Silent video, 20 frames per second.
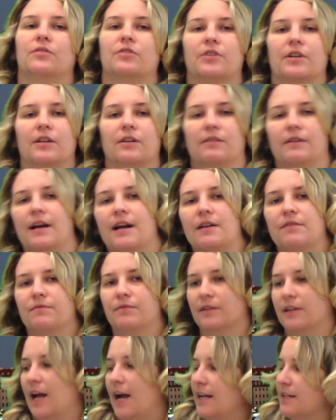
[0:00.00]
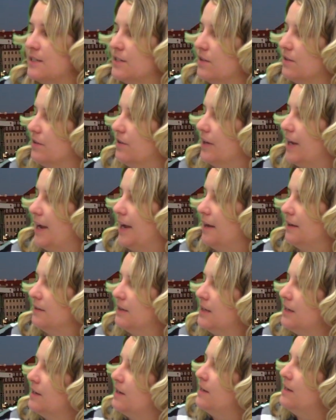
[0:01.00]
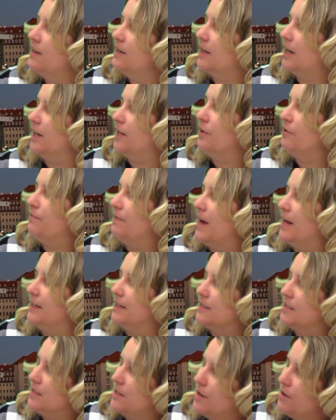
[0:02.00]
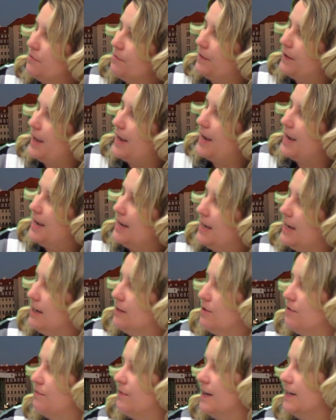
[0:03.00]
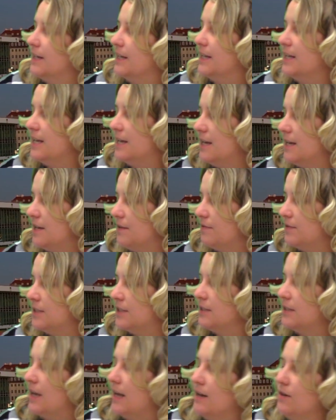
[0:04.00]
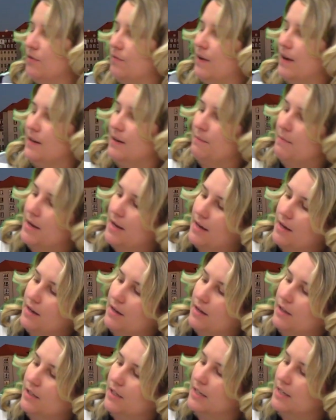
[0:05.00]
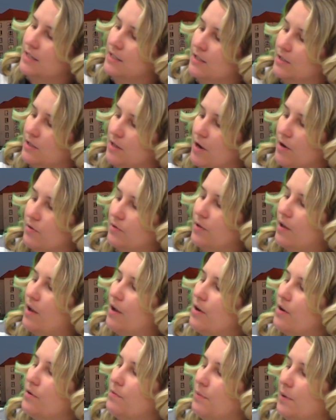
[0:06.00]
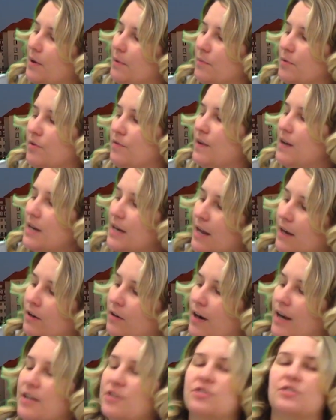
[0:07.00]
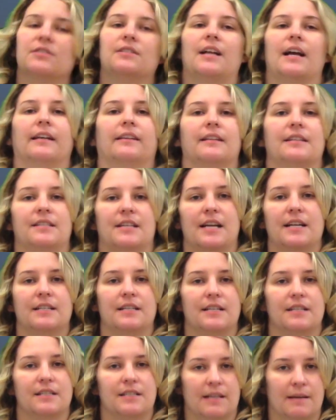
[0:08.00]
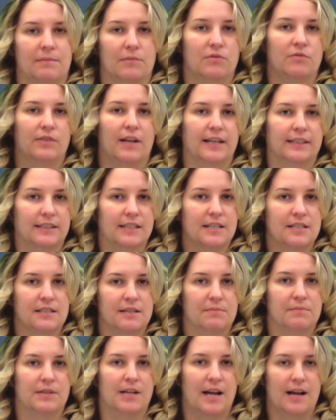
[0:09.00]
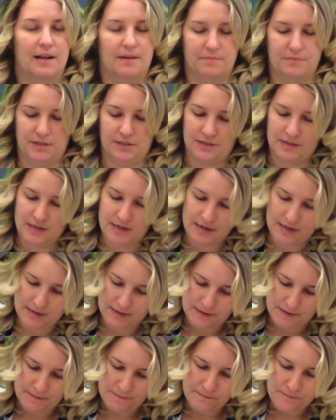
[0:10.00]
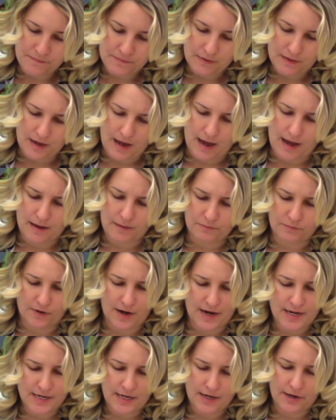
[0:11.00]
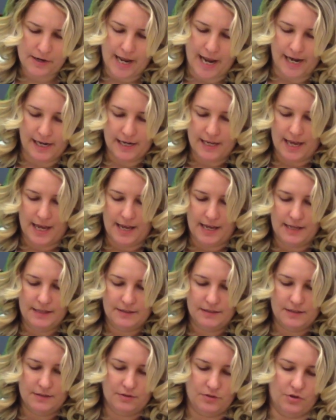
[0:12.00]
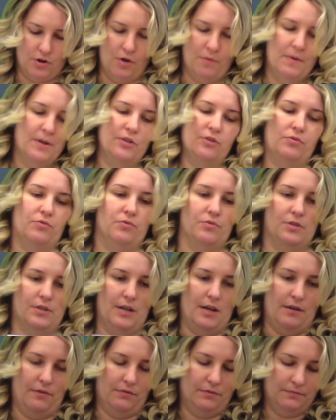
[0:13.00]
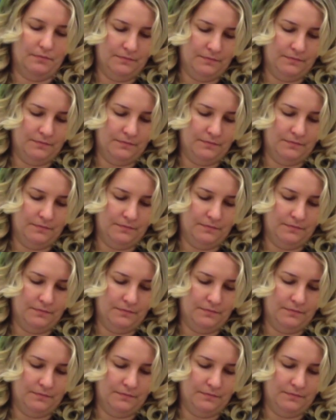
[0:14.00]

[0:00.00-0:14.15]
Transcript: looking around for lights to look at. Can you find a snowflake? Can you find a gift? Can you find a bell, a snow globe, a moving decoration like the Santas that move like this sometimes? Um, reindeer candy canes, a whole bunch of cool stuff.